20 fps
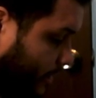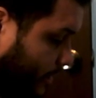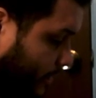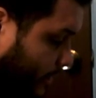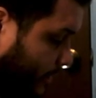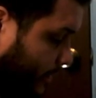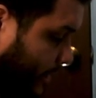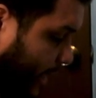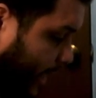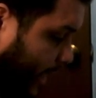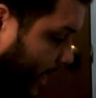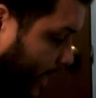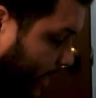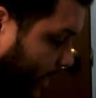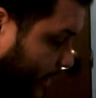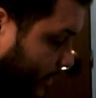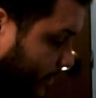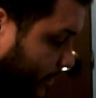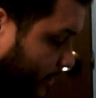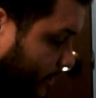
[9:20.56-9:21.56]

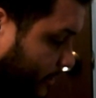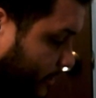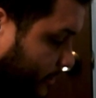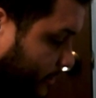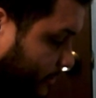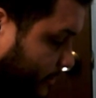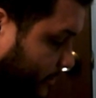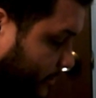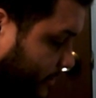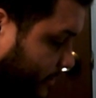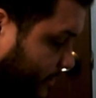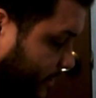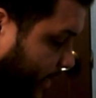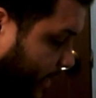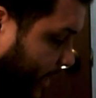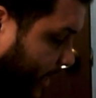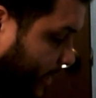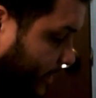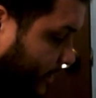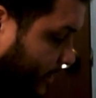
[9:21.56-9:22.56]
9,
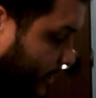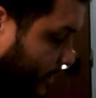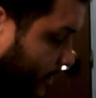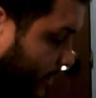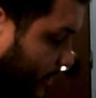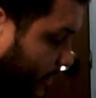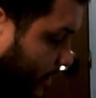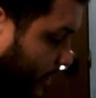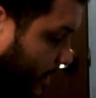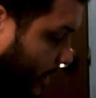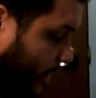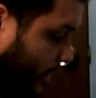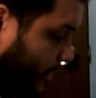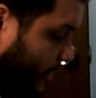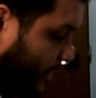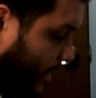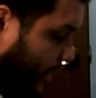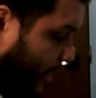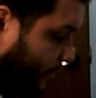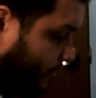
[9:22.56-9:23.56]
10,
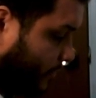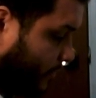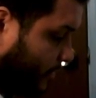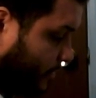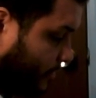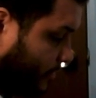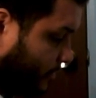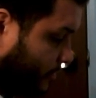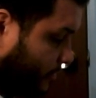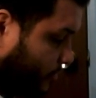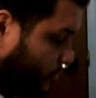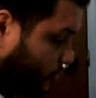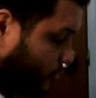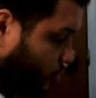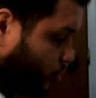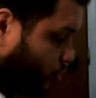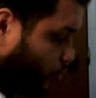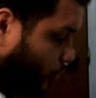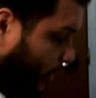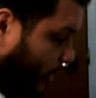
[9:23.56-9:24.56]
11,
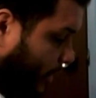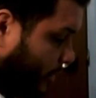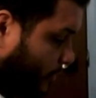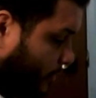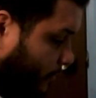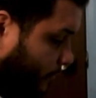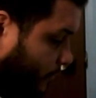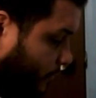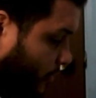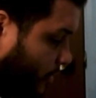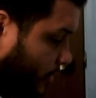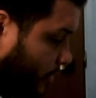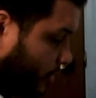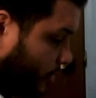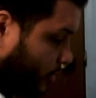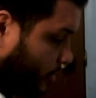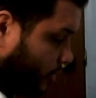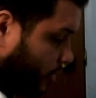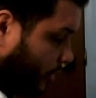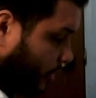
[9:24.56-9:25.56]
12,
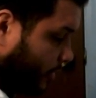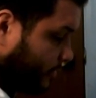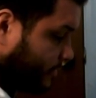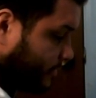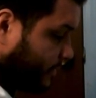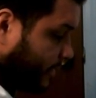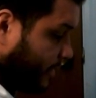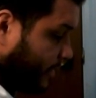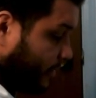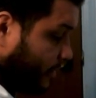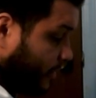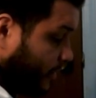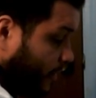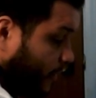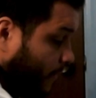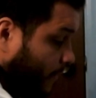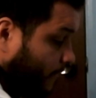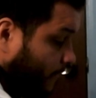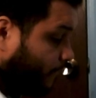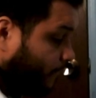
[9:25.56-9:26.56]
13,
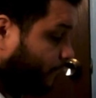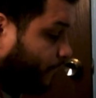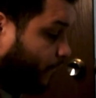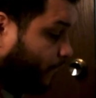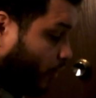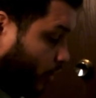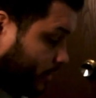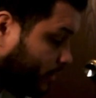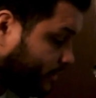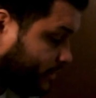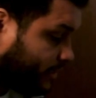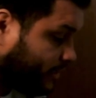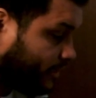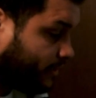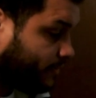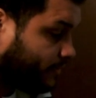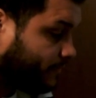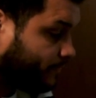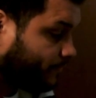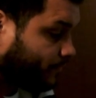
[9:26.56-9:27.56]
14.
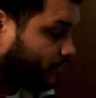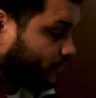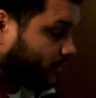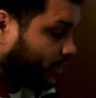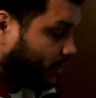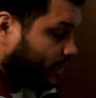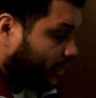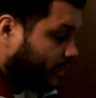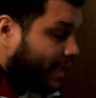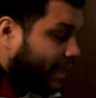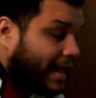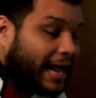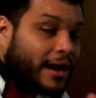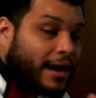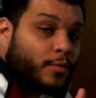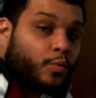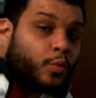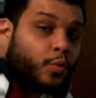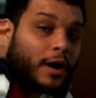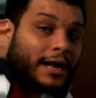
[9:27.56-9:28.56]
I
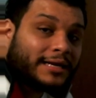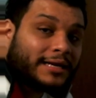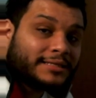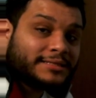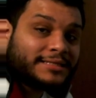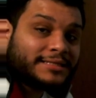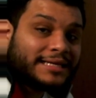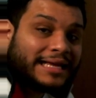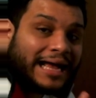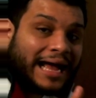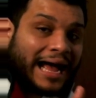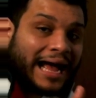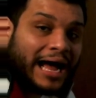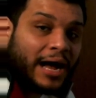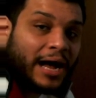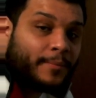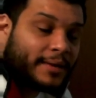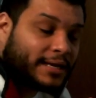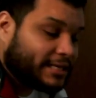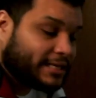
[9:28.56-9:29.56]
want to see how
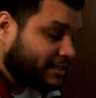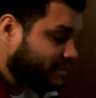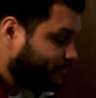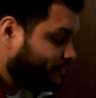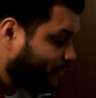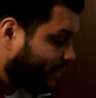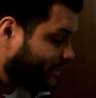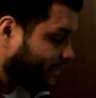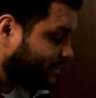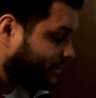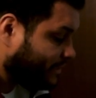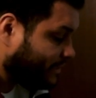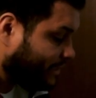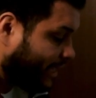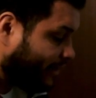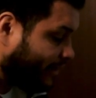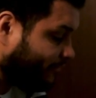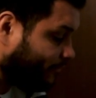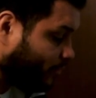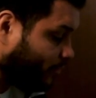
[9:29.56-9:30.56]
many spaces
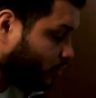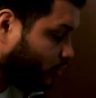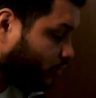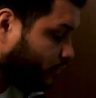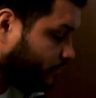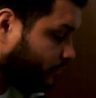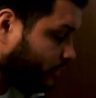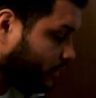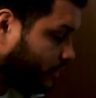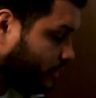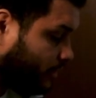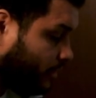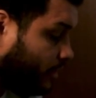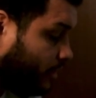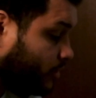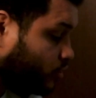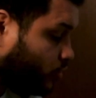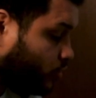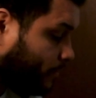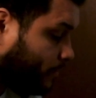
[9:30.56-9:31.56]
I've moved.
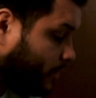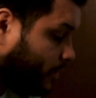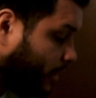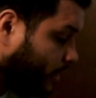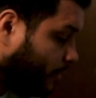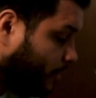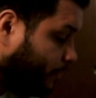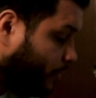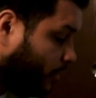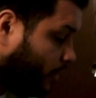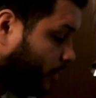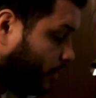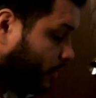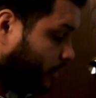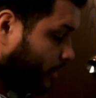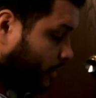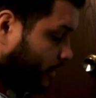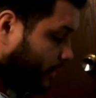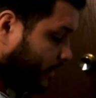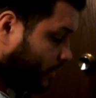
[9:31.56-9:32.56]
So I'm going to put
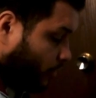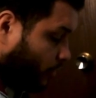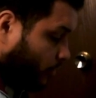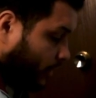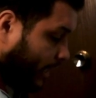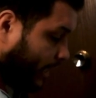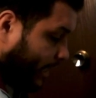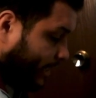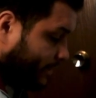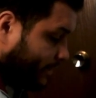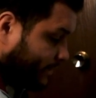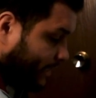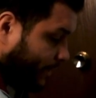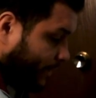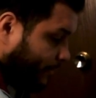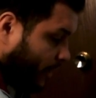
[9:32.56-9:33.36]
little lines on my